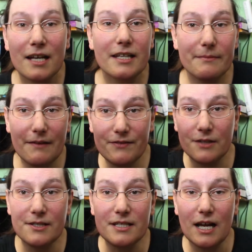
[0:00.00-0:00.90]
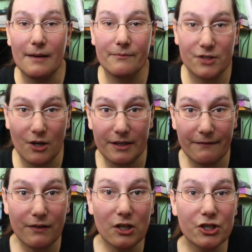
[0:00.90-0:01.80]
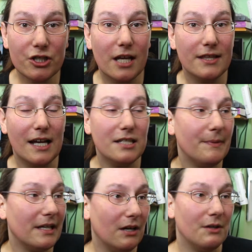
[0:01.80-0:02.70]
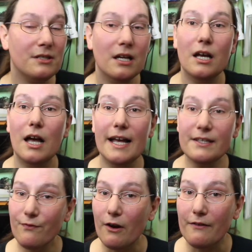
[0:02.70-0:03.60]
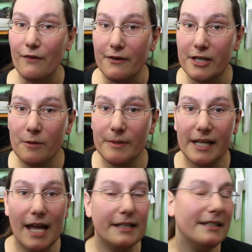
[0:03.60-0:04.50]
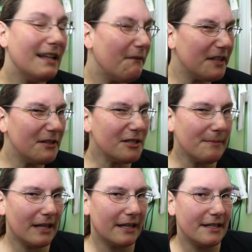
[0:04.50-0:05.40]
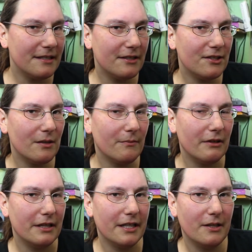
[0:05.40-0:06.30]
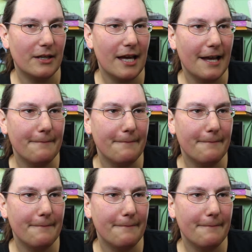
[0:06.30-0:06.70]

You may have noticed I am totally flushed, and that is because it's very, very humid again. Never used to be like this in summer in the UK.